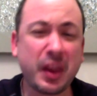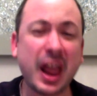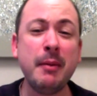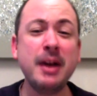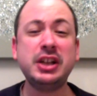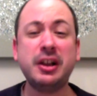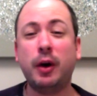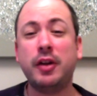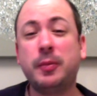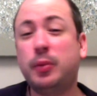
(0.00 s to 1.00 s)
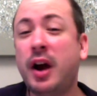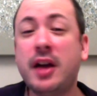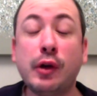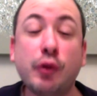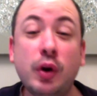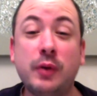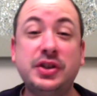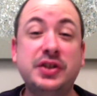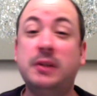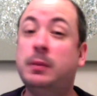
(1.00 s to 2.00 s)
I'm actually quite surprised. I thought it was
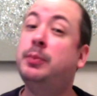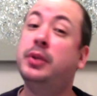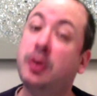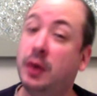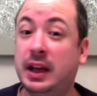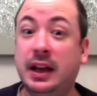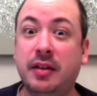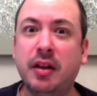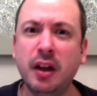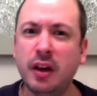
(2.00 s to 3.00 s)
just going to be pure heat,